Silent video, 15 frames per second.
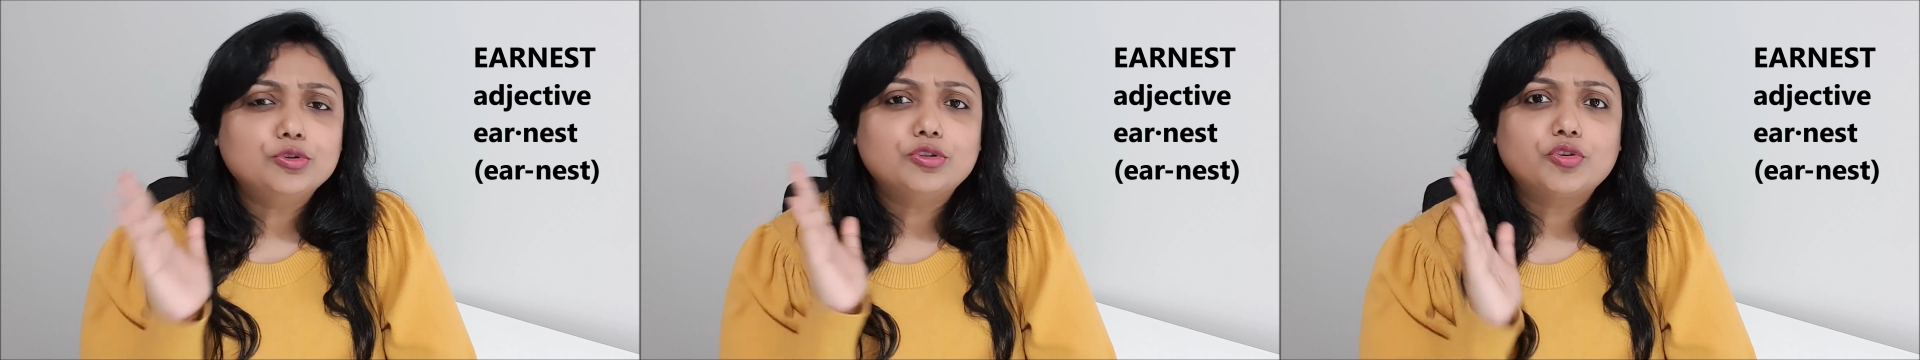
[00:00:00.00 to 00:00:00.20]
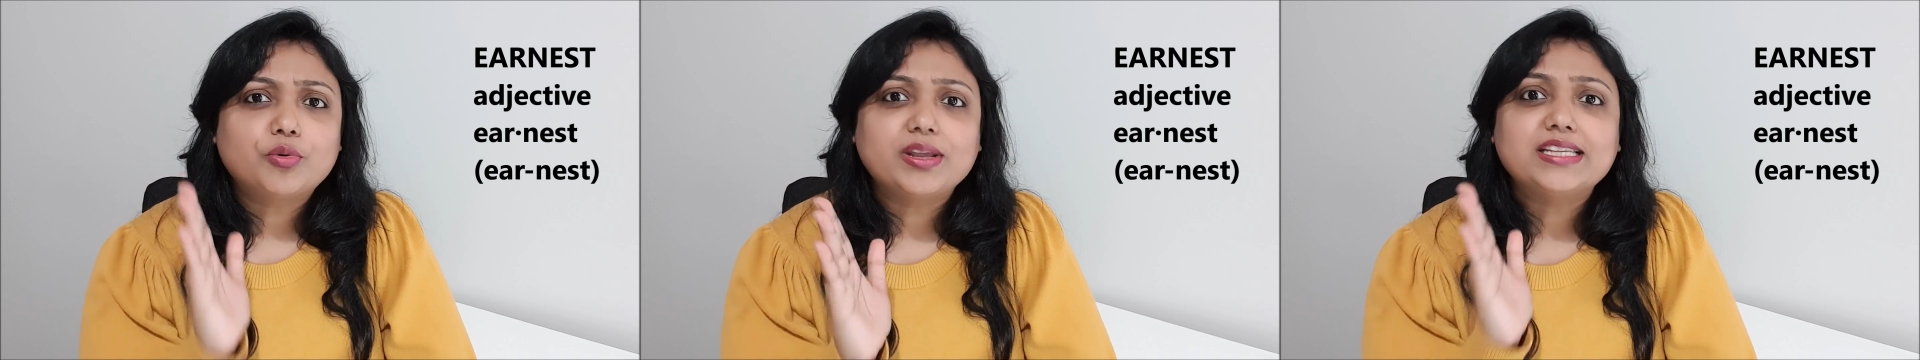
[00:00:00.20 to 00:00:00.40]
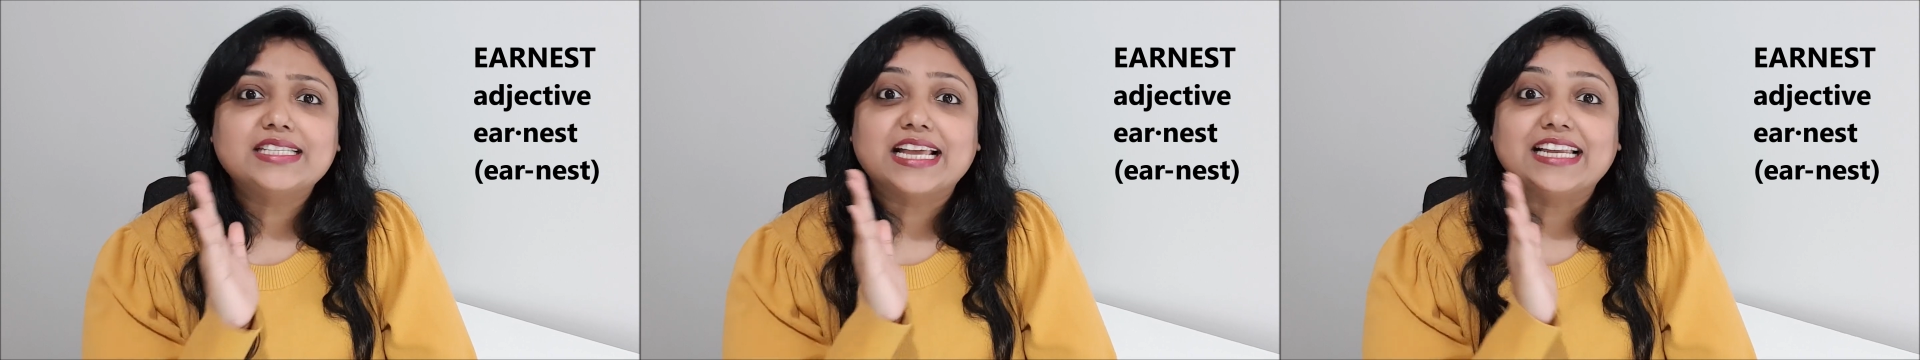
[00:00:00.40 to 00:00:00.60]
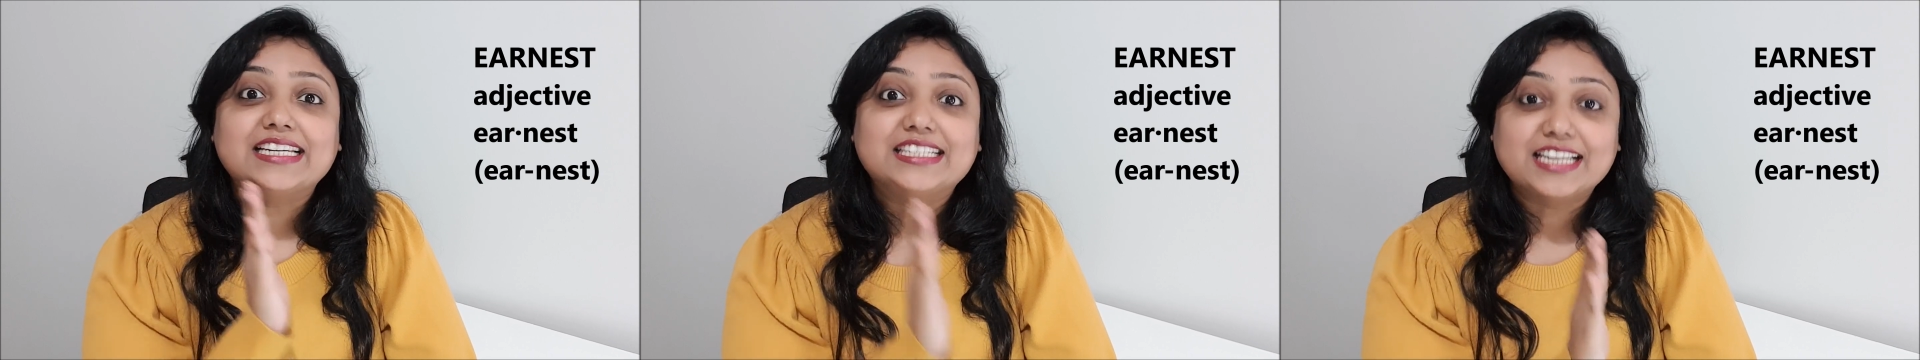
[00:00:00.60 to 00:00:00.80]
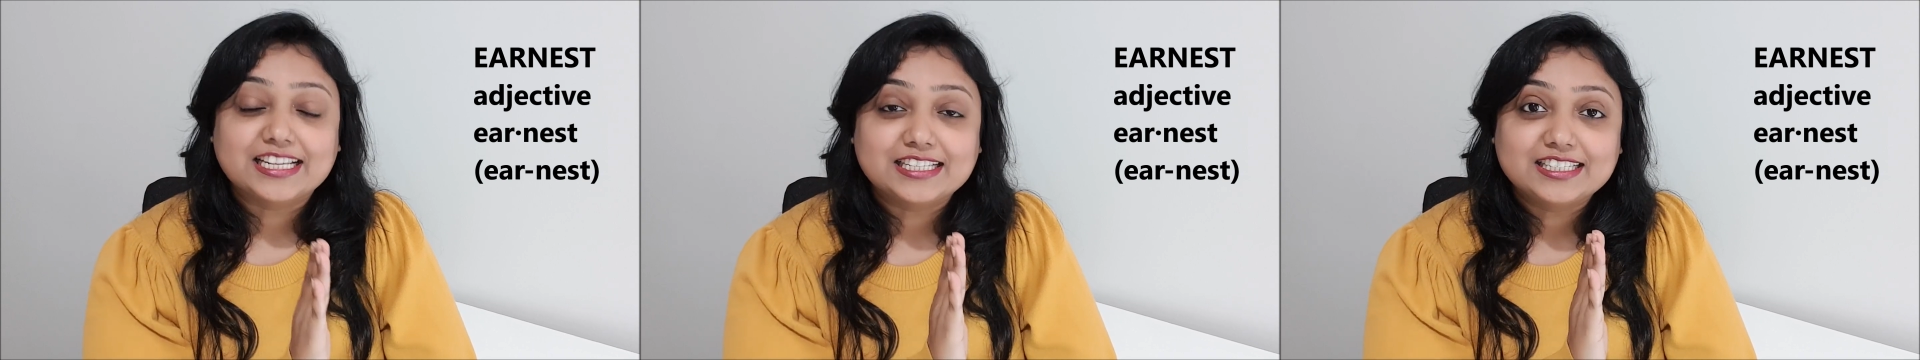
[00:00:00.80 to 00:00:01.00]
to 3
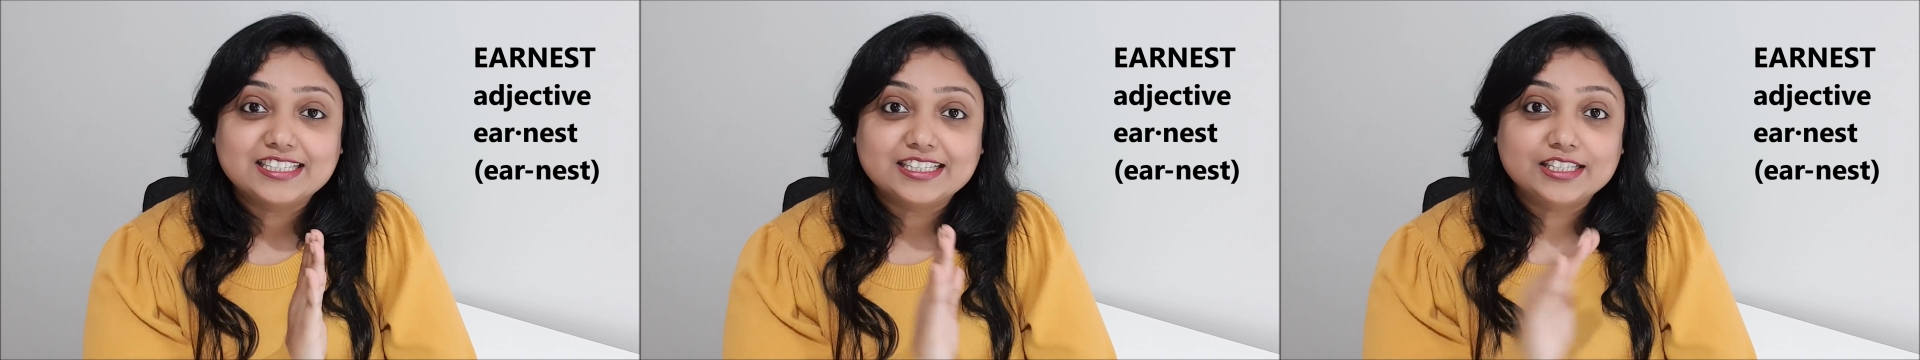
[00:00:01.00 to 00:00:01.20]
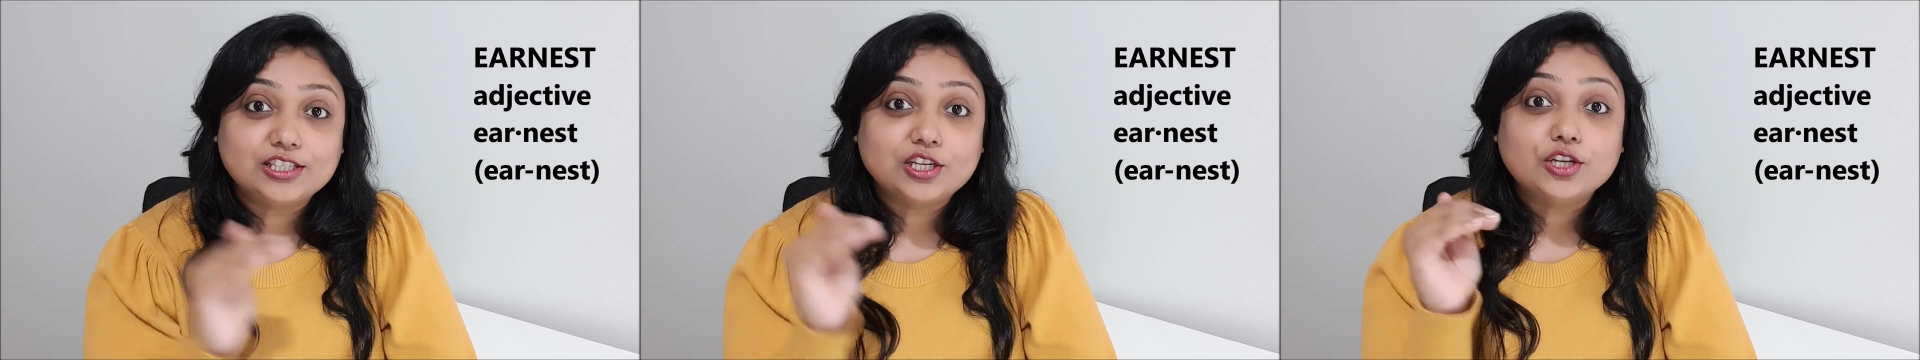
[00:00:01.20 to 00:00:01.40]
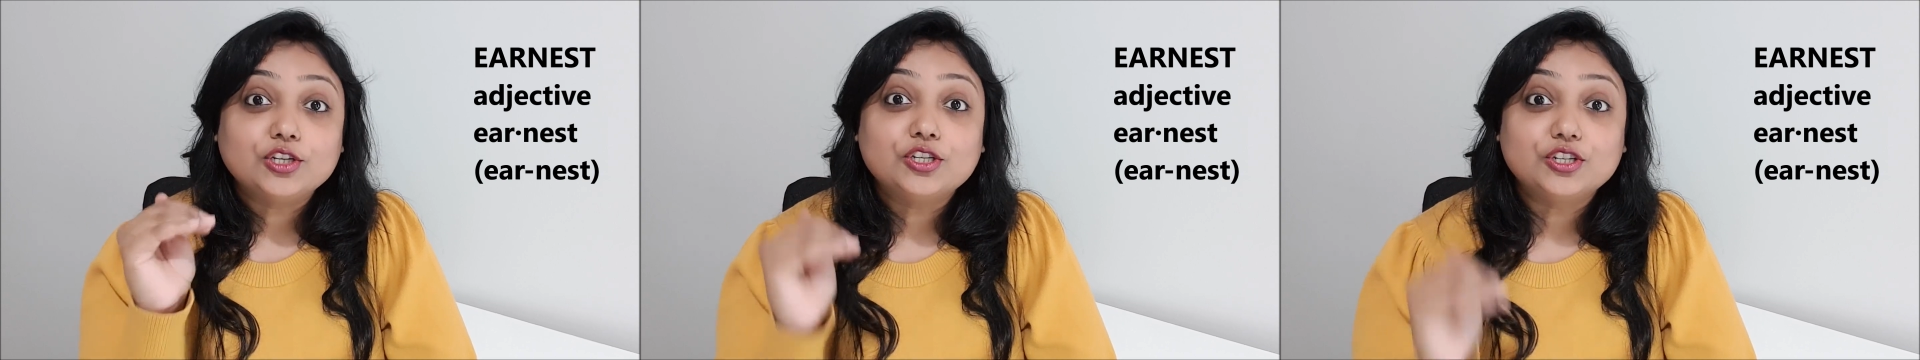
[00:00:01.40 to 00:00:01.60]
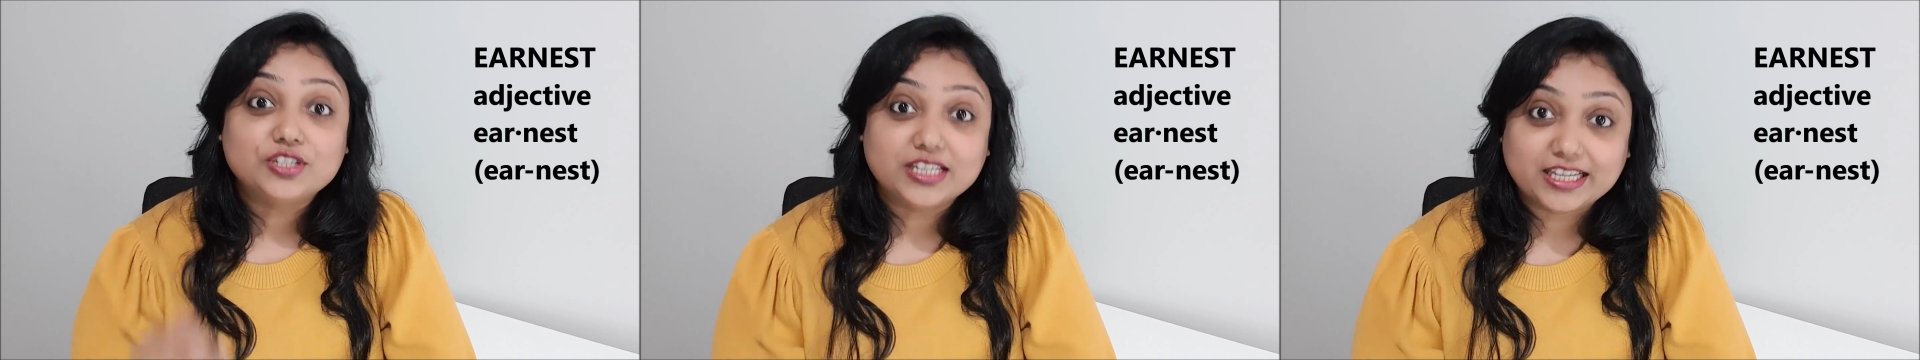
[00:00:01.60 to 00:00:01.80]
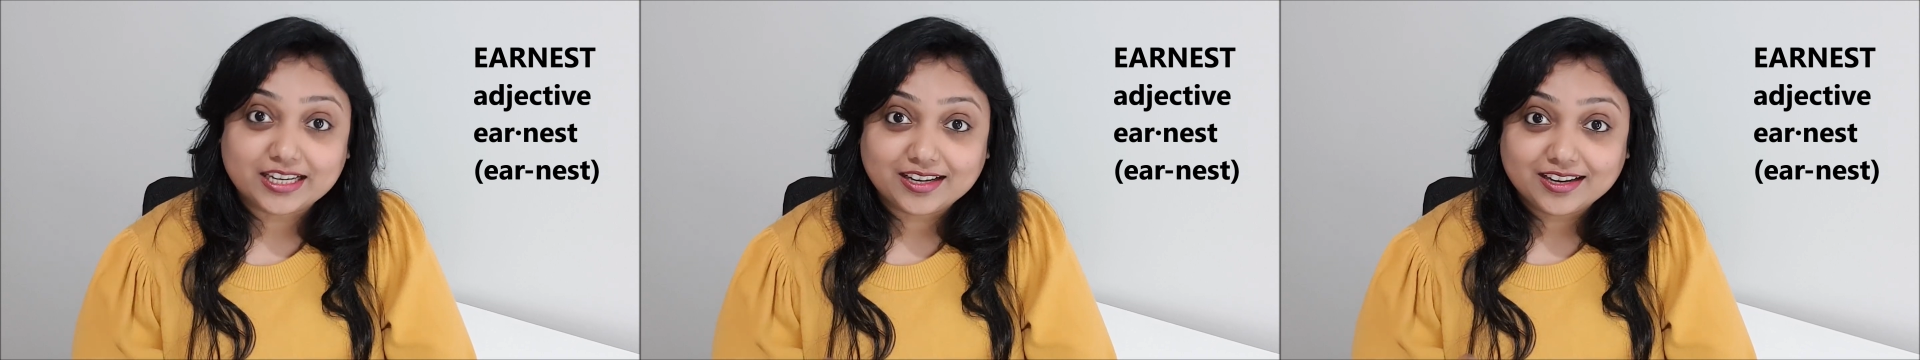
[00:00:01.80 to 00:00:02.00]
sentences
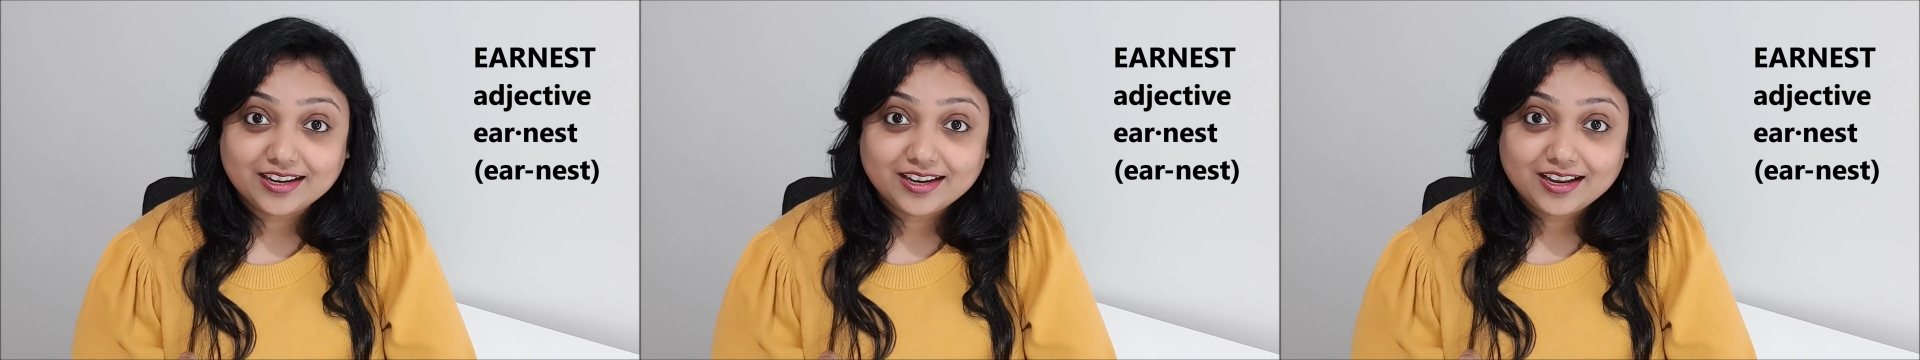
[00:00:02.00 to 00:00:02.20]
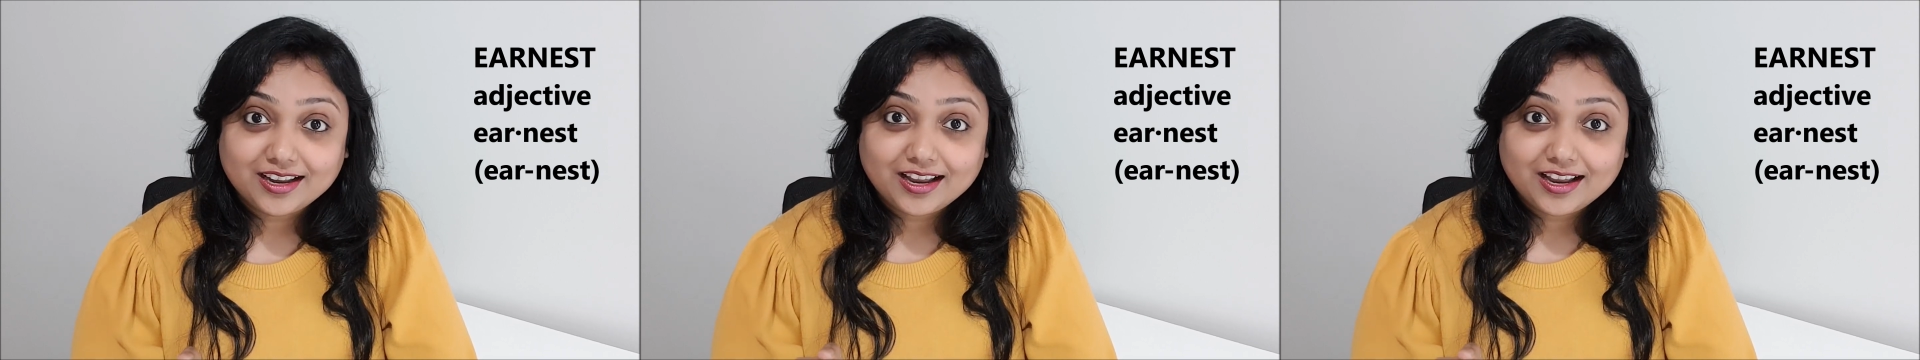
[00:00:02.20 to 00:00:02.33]
today.